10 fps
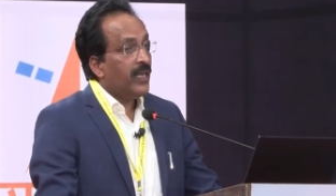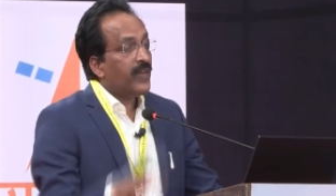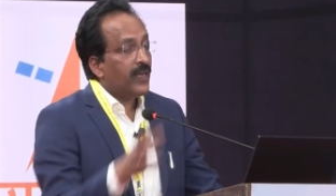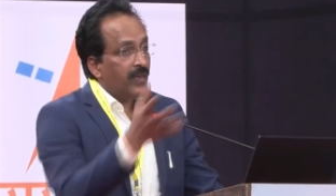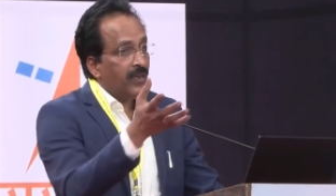
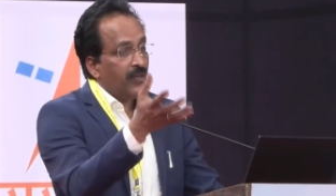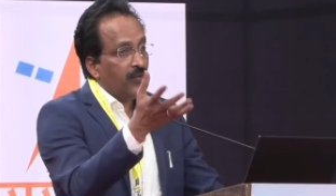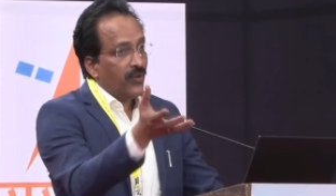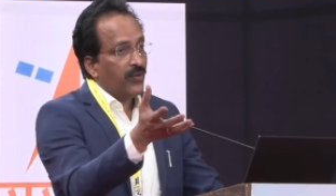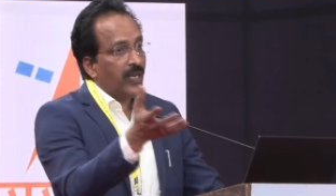even
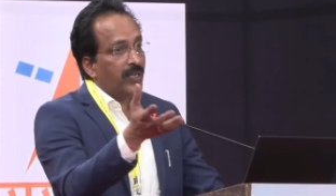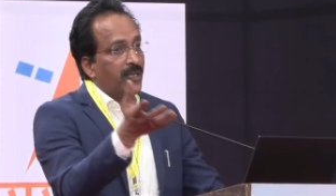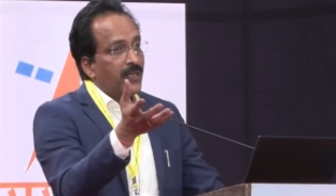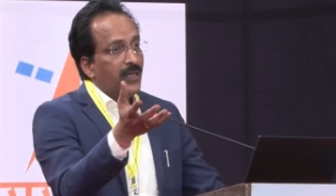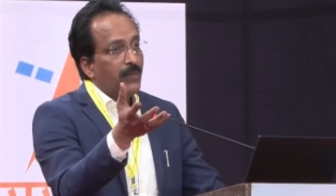you know that
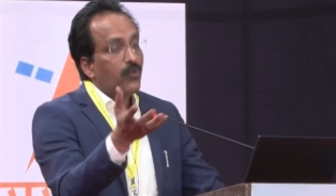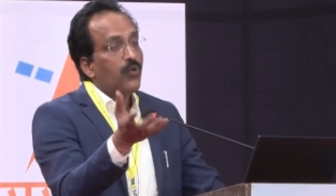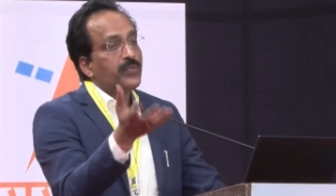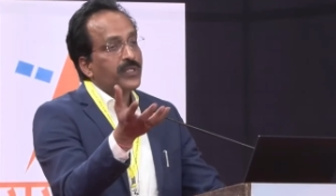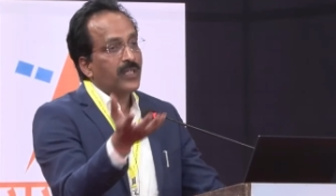the
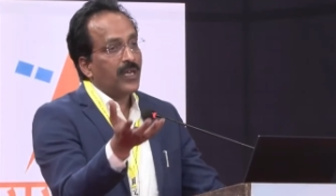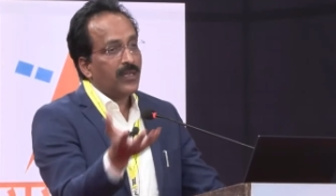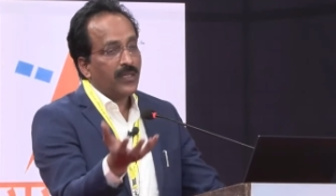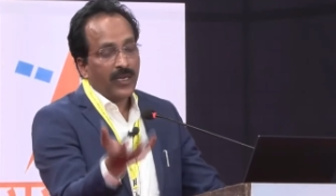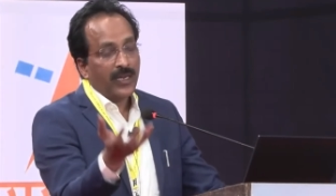booms
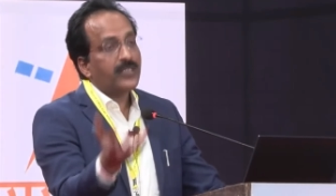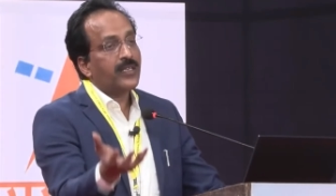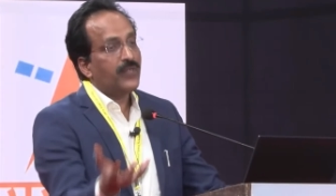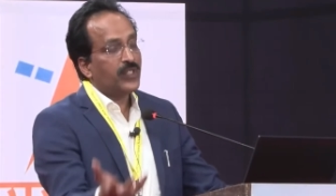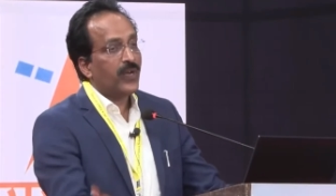that the
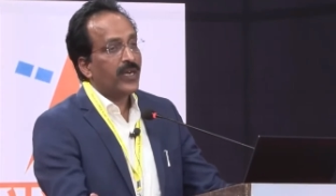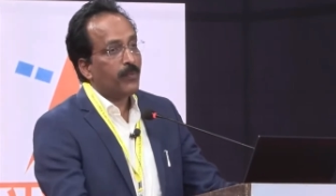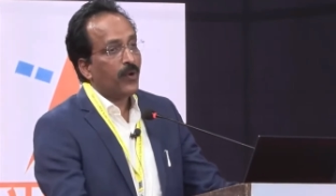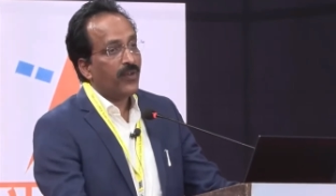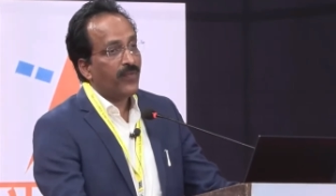ILSA which we are
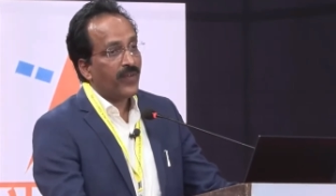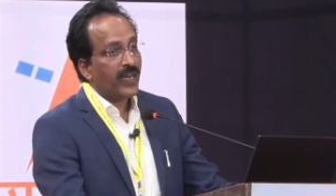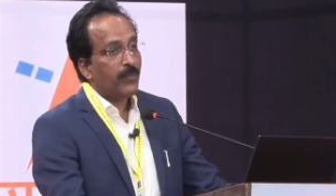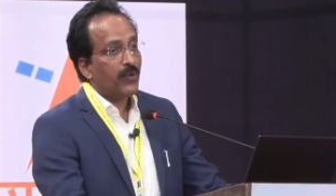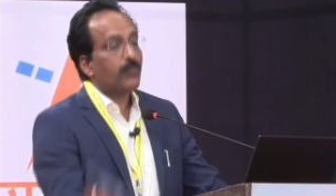deployed, we
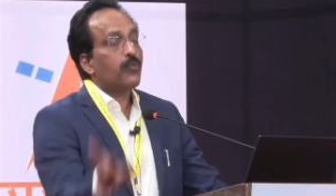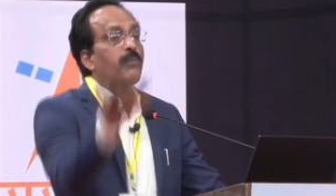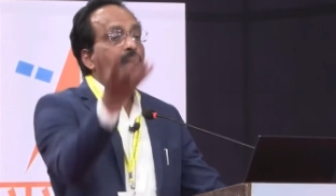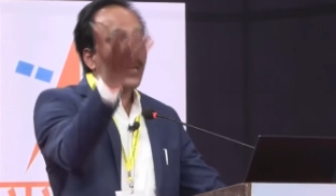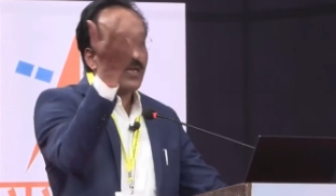were able to
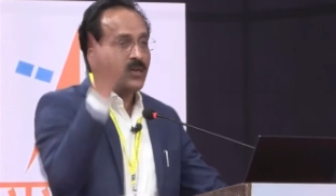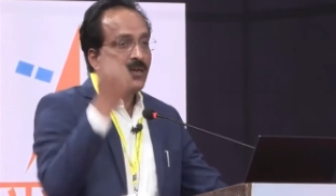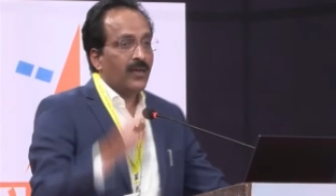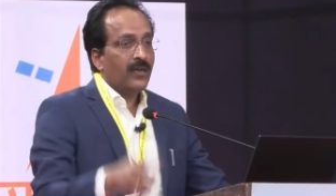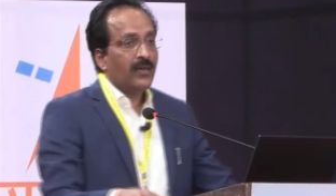put back,
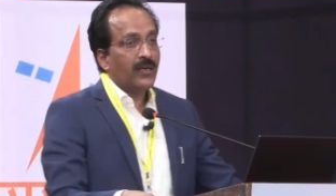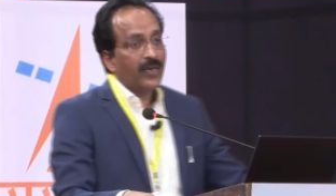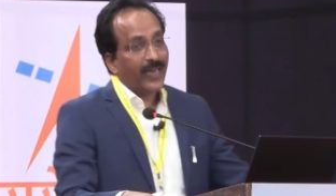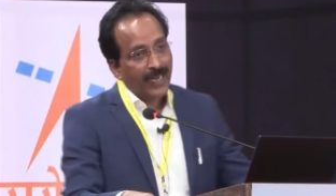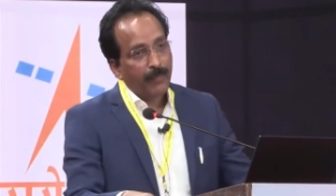
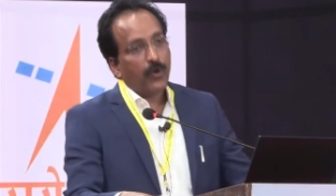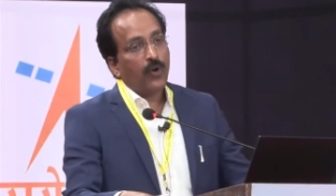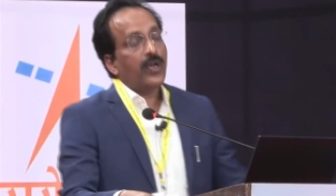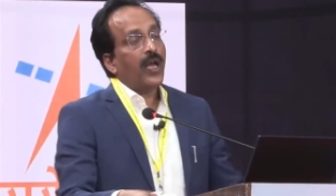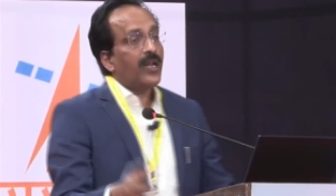
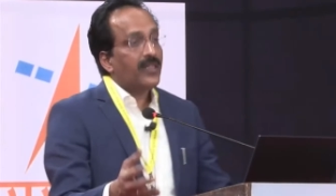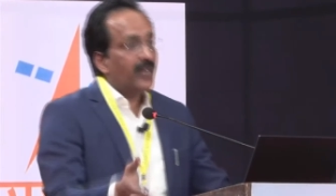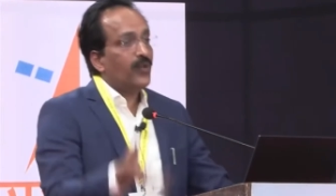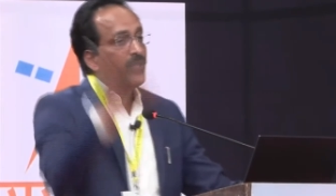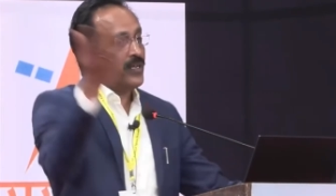redeploy, and
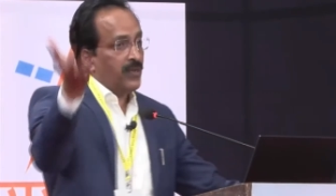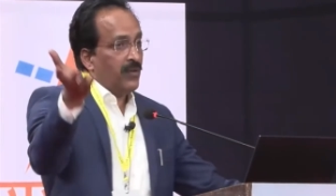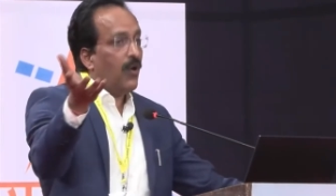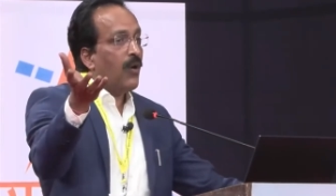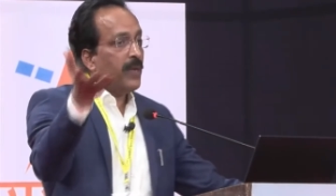then do the
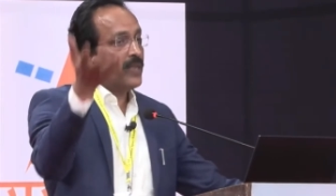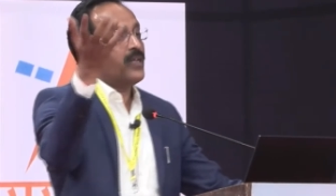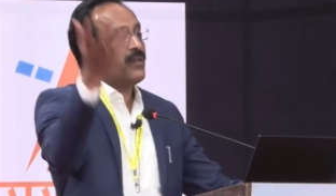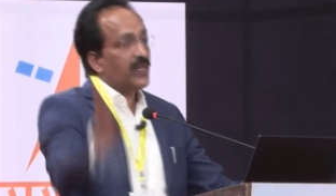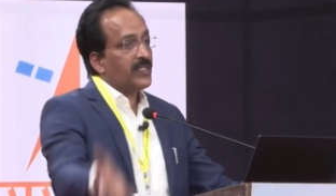hop and
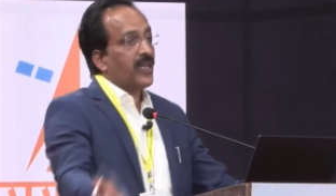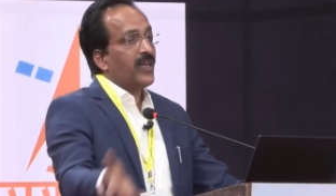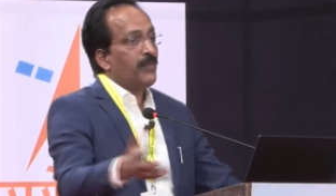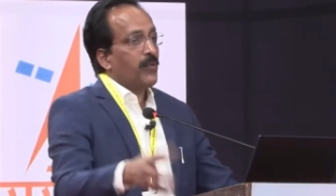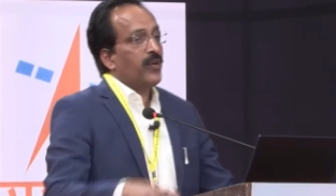then once
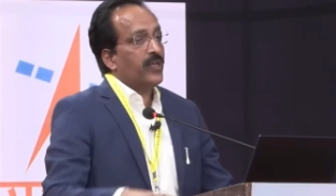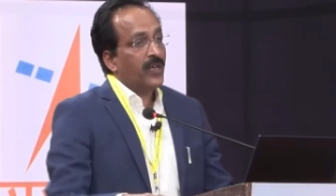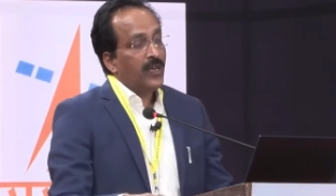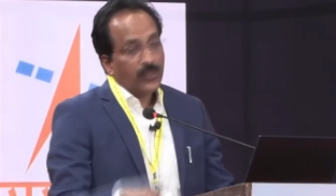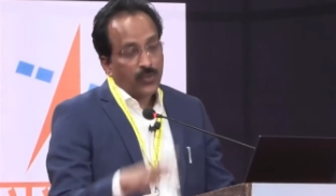again deploy it.
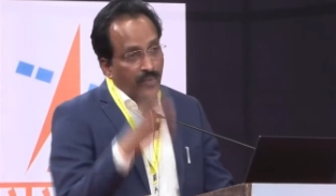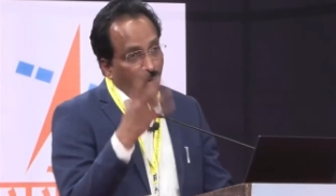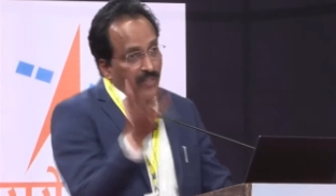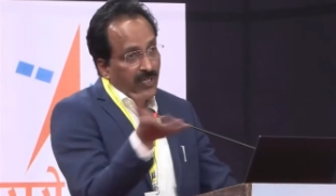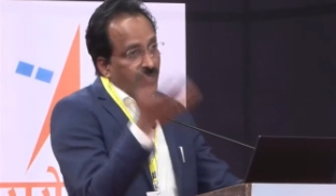So
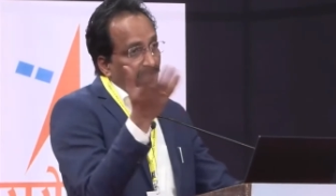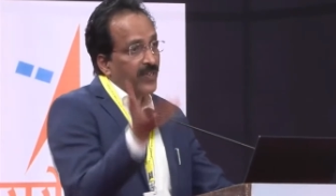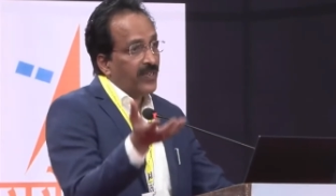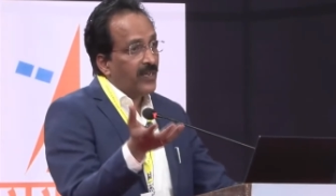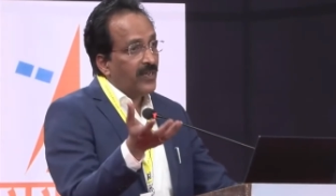all this
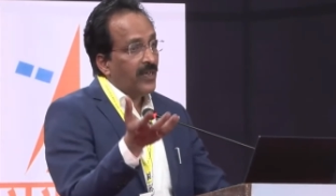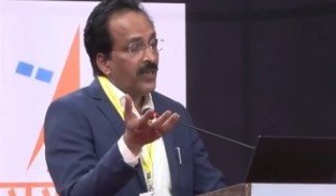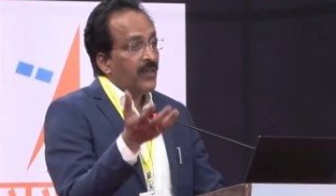we did,